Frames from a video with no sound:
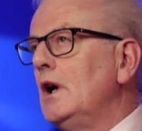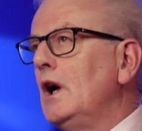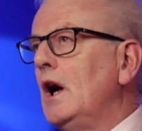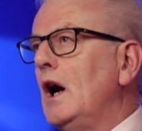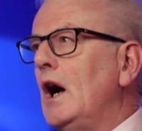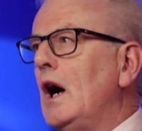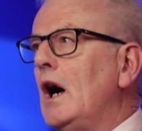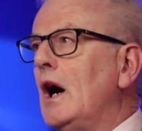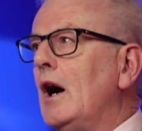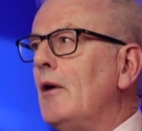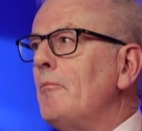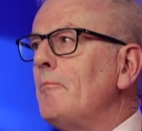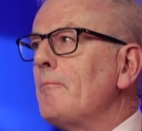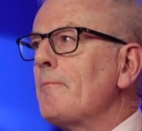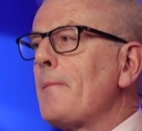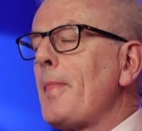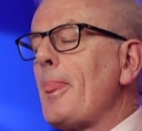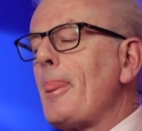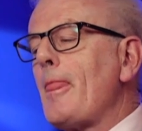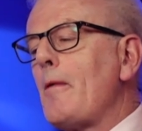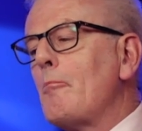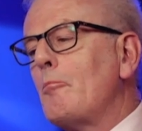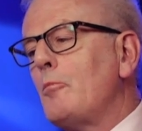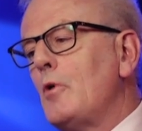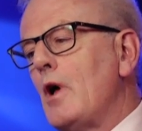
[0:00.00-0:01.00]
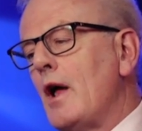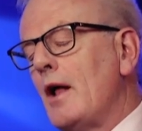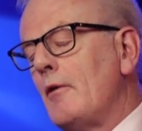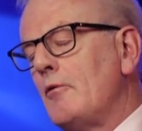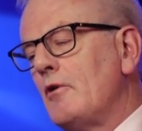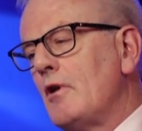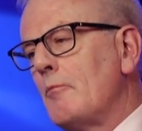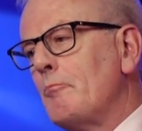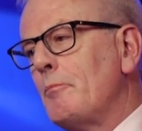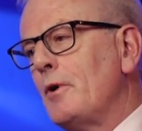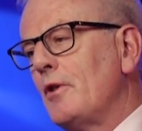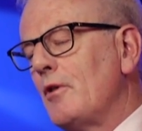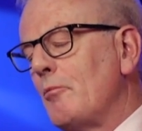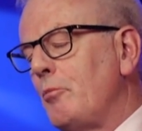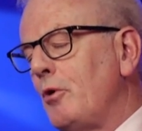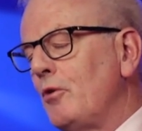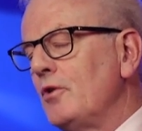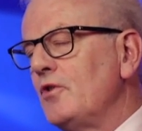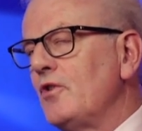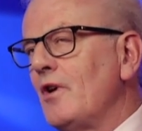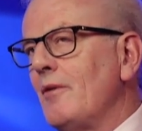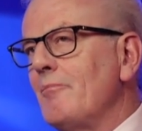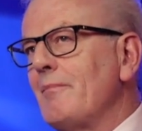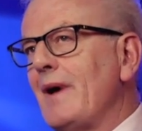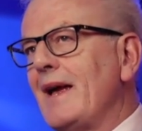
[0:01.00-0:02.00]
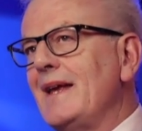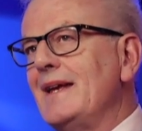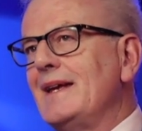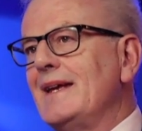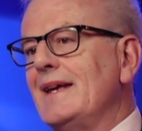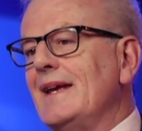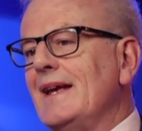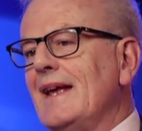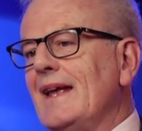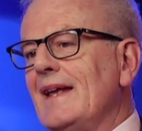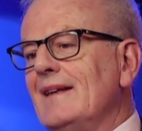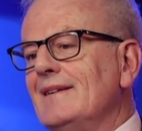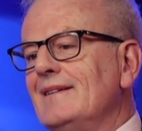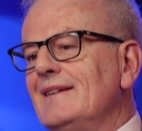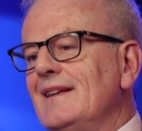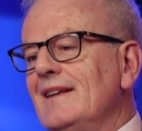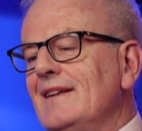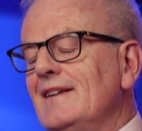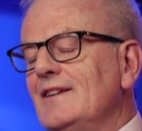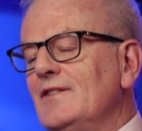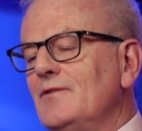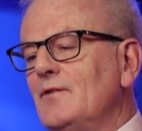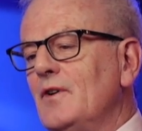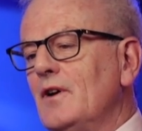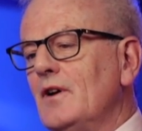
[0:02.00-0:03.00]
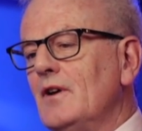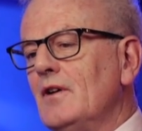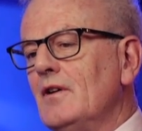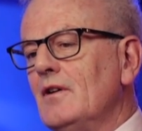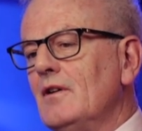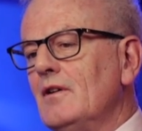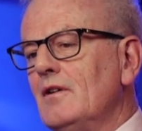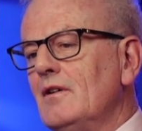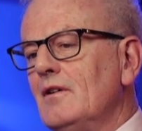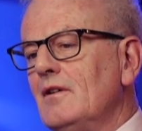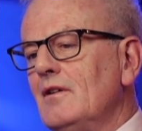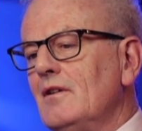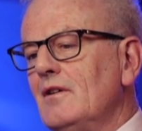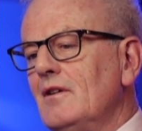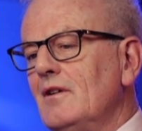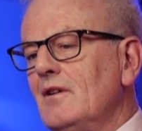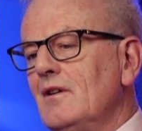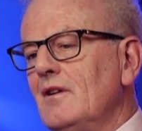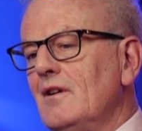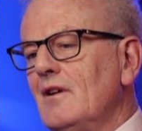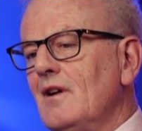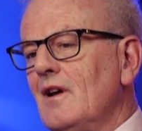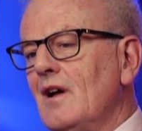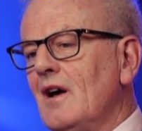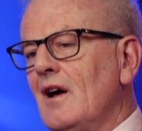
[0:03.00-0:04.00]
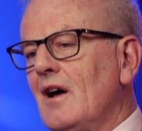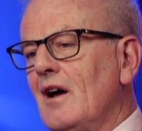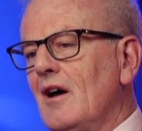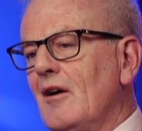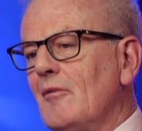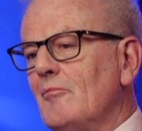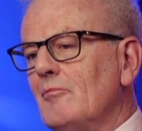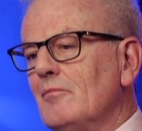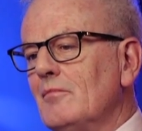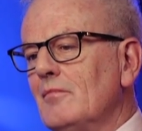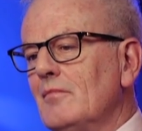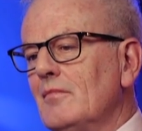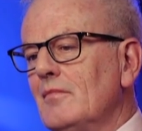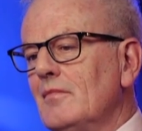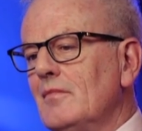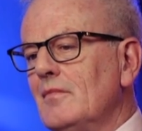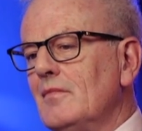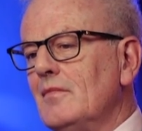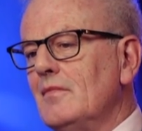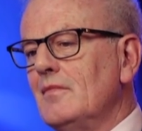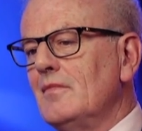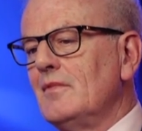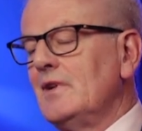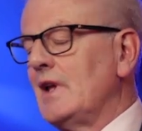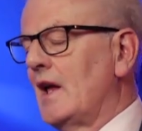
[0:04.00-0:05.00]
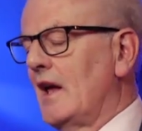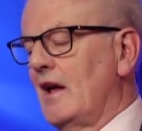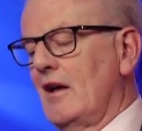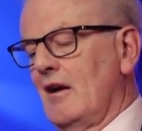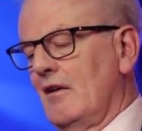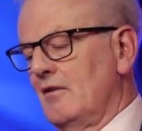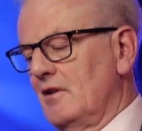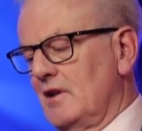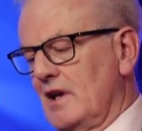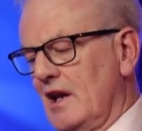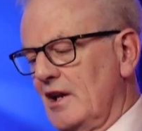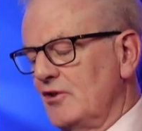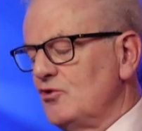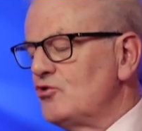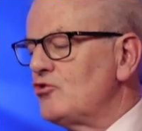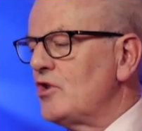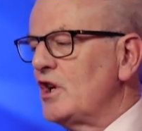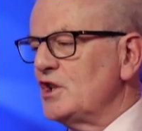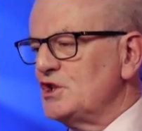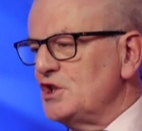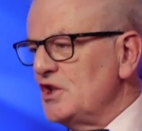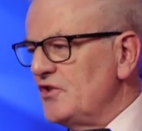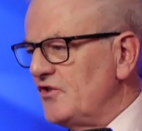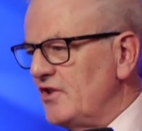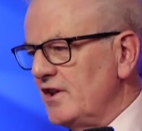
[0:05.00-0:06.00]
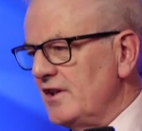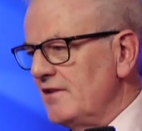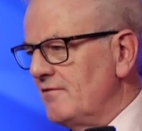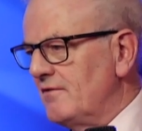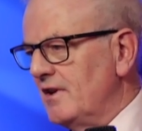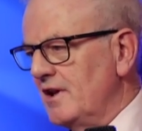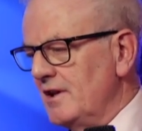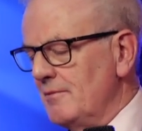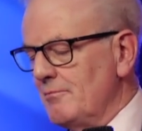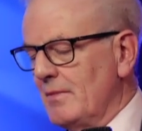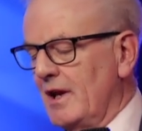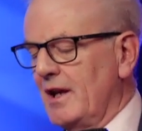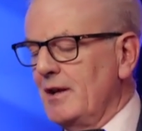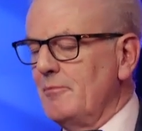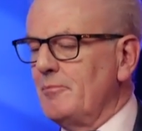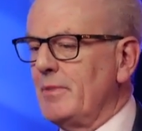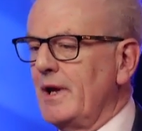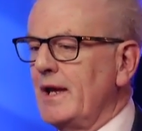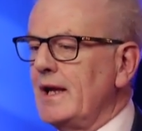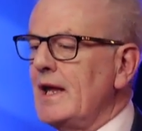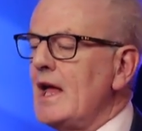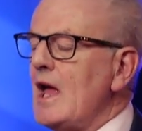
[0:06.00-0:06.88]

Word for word: Um, and but the point I'm making is is that, um, yeah, okay, trashy TV maybe,